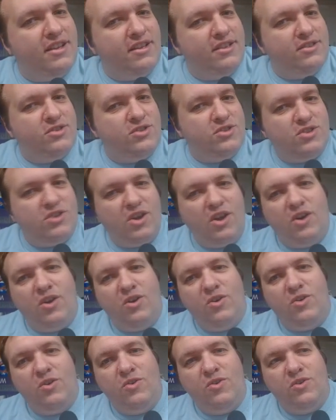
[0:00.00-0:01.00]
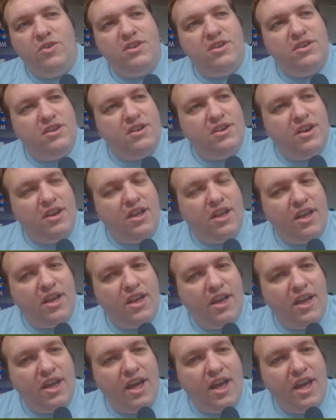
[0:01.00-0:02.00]
So,
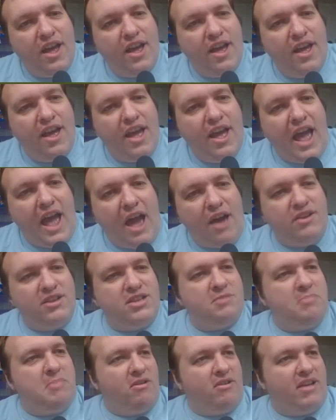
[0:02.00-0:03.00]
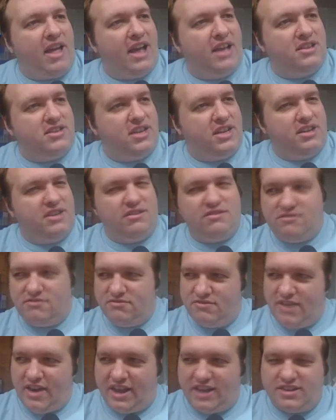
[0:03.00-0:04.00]
how does spellcasting
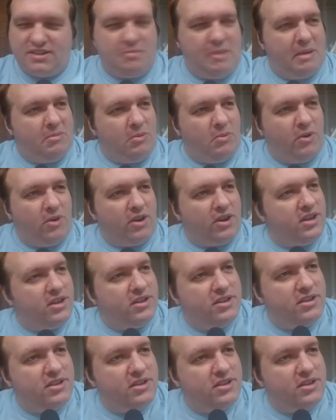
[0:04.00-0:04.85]
next to people work?